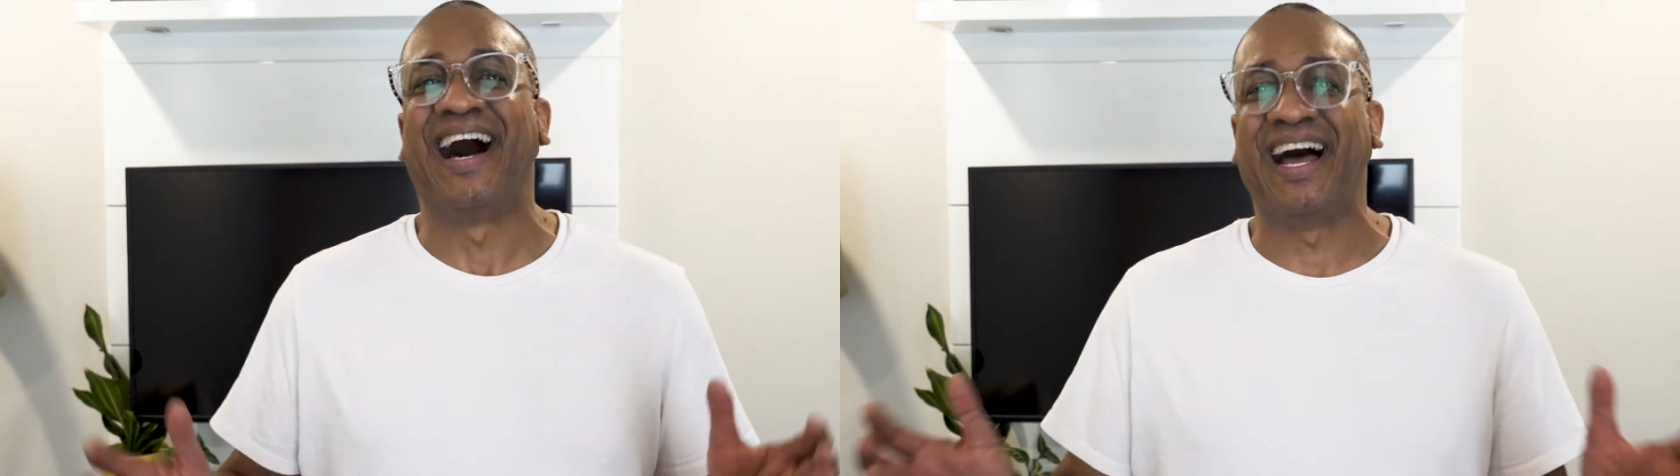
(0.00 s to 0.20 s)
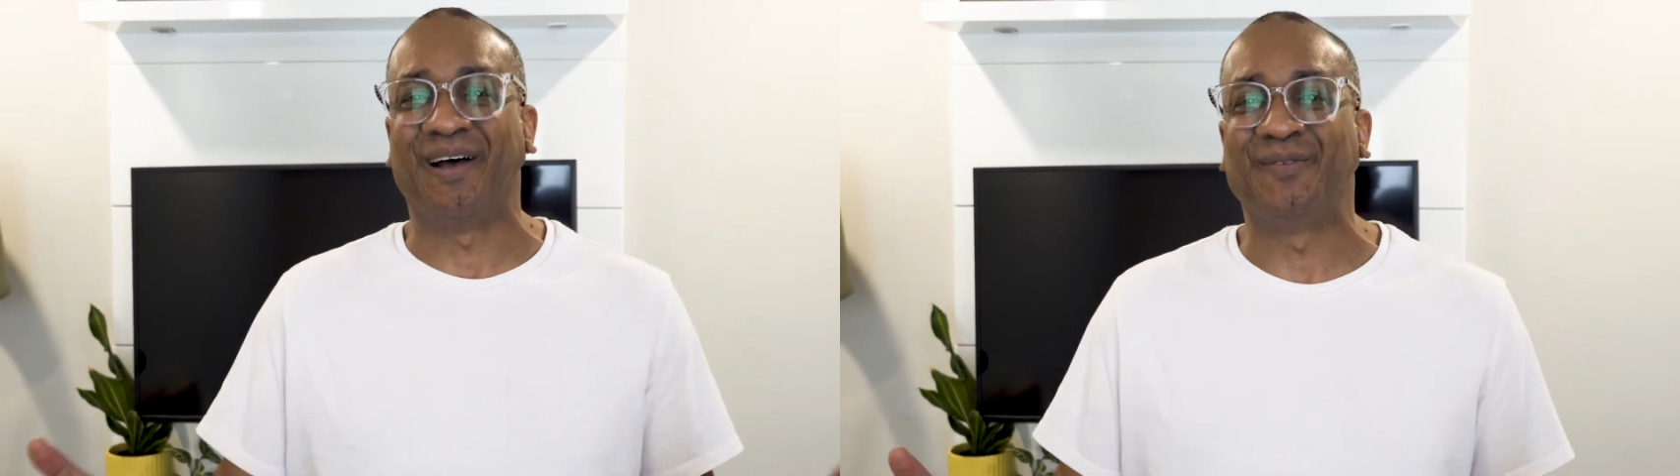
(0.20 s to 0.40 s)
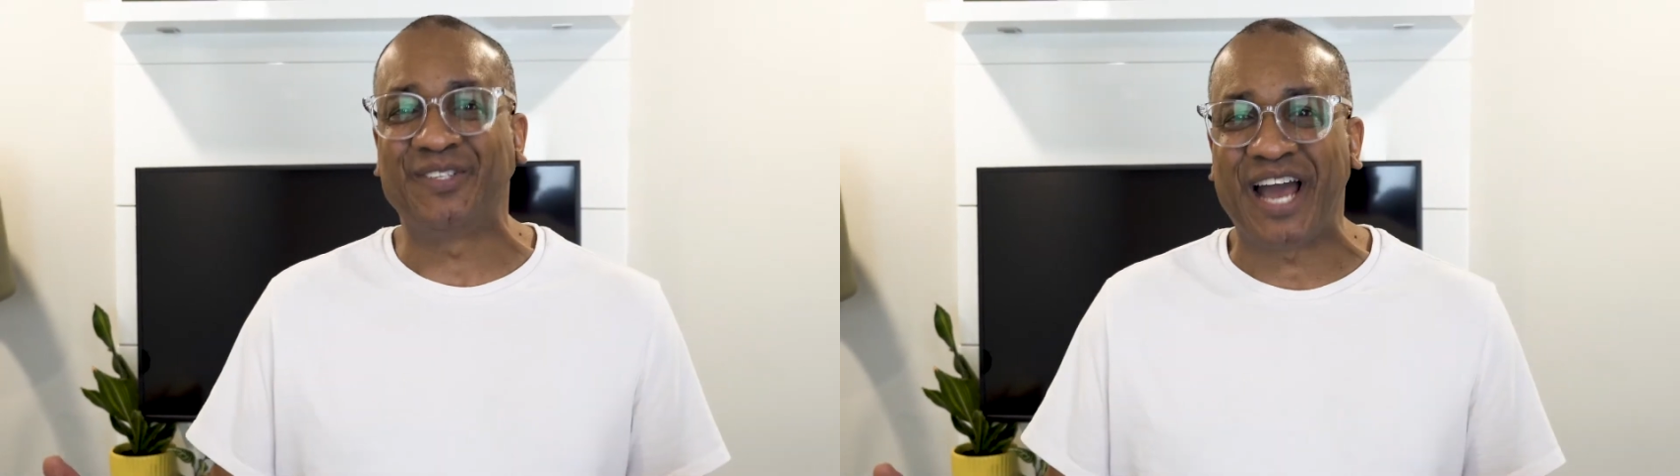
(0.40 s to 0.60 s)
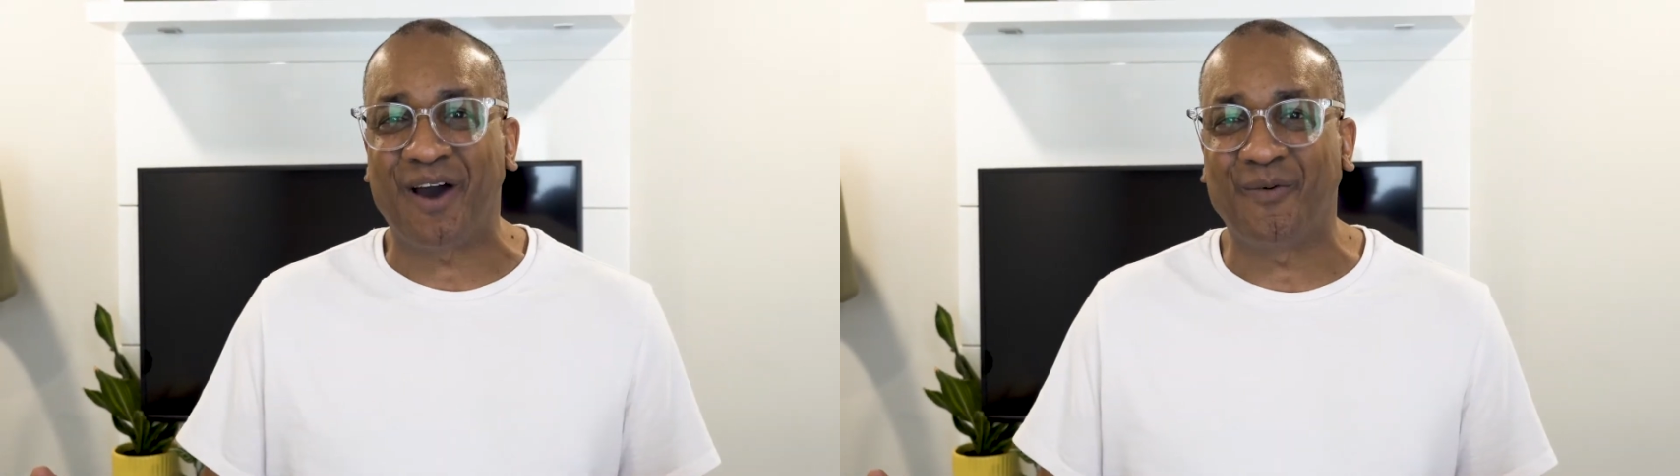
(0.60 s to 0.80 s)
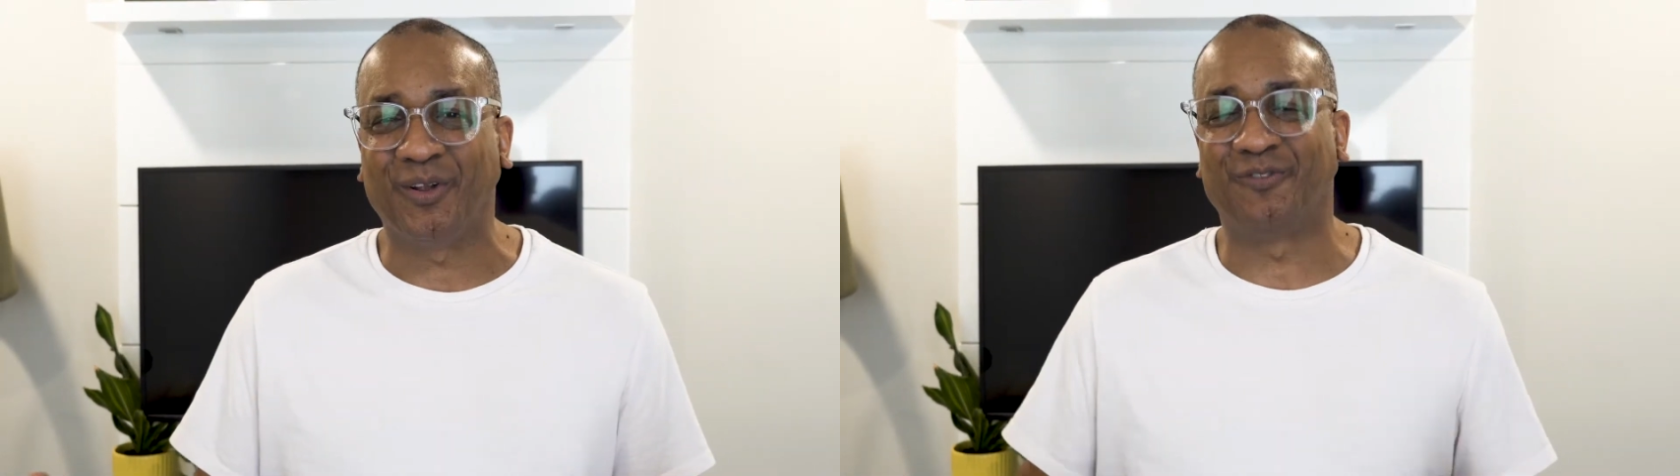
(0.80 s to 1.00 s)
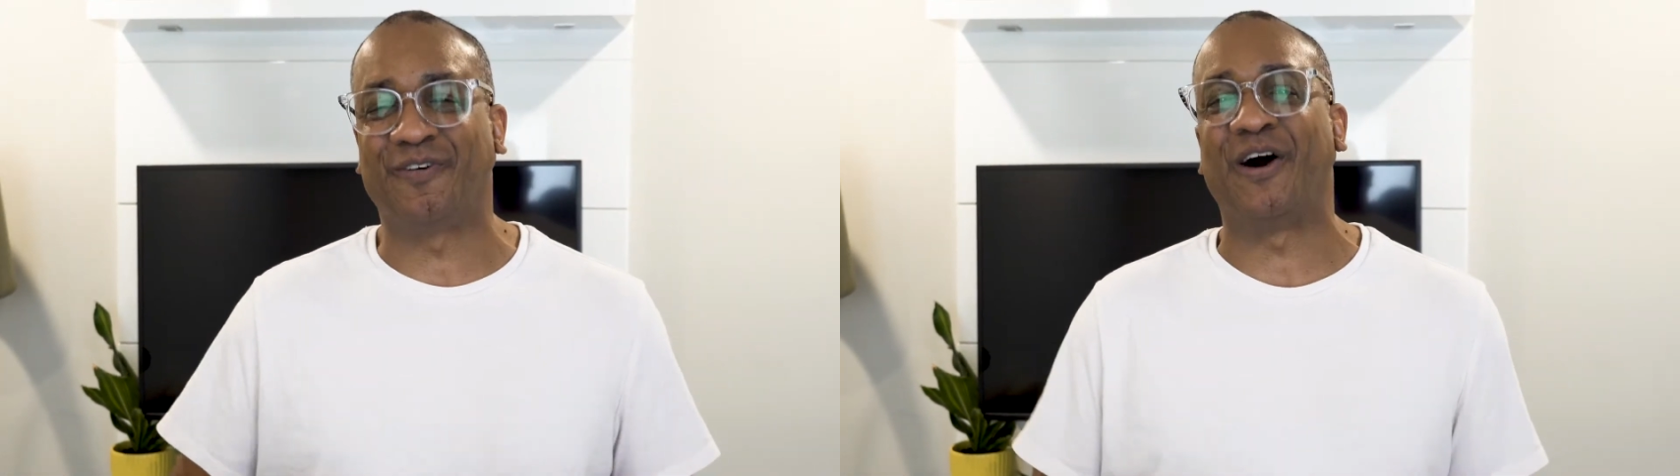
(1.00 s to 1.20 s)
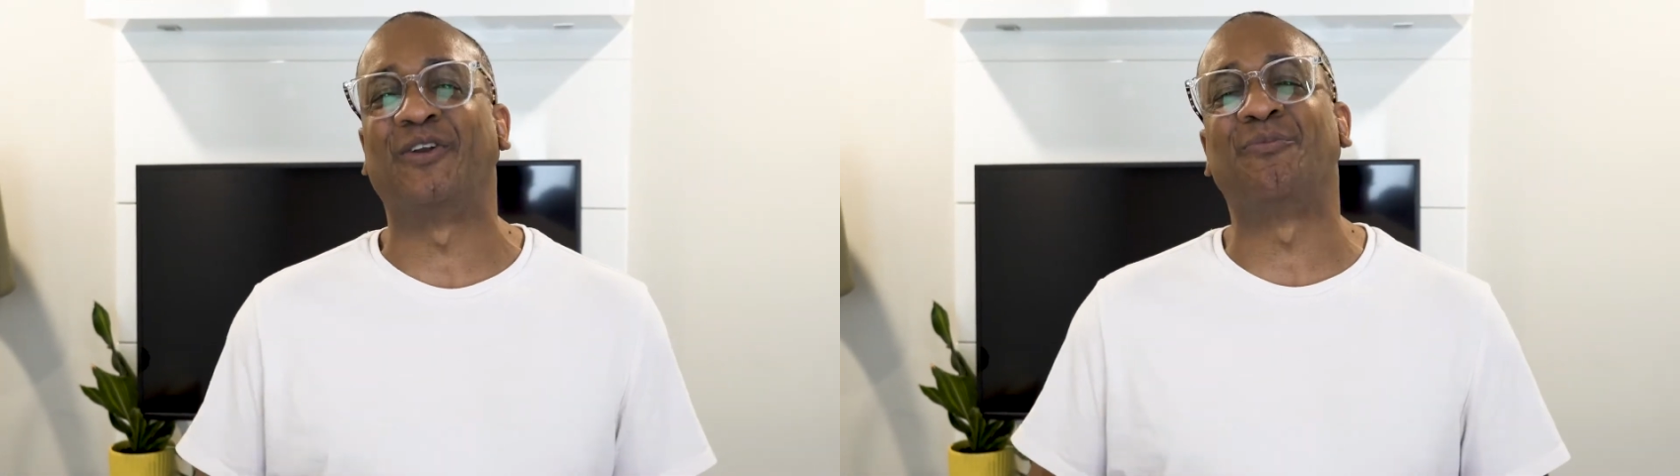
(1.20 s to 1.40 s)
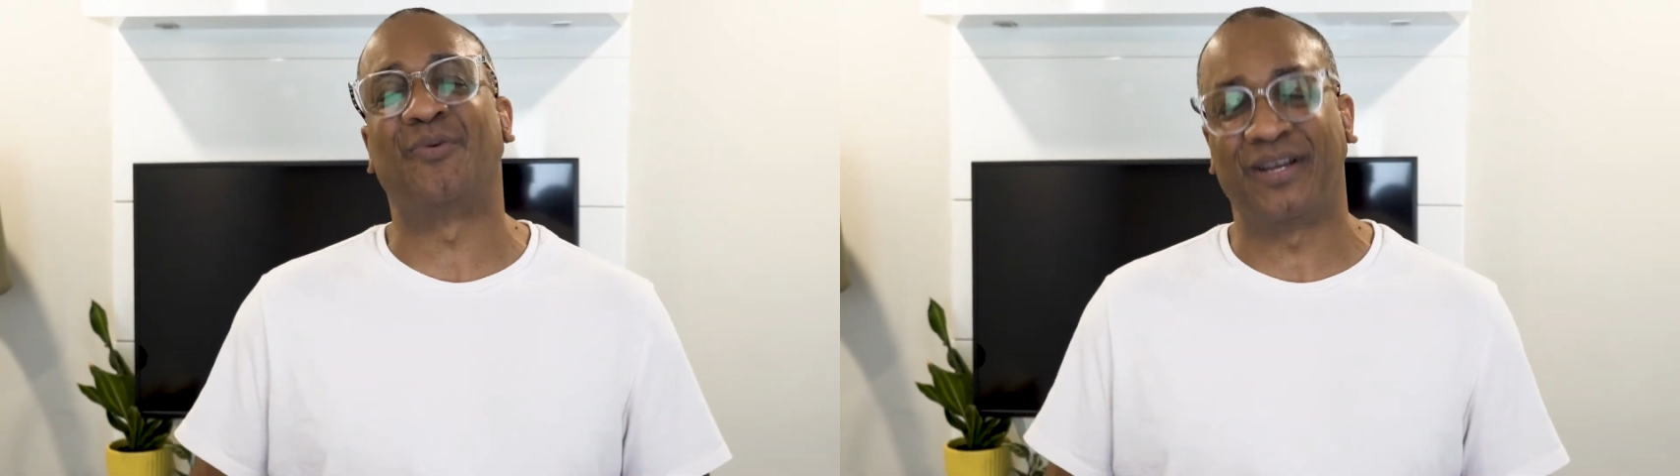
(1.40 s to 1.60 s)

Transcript: Hi, I'm Skot Welch, founder and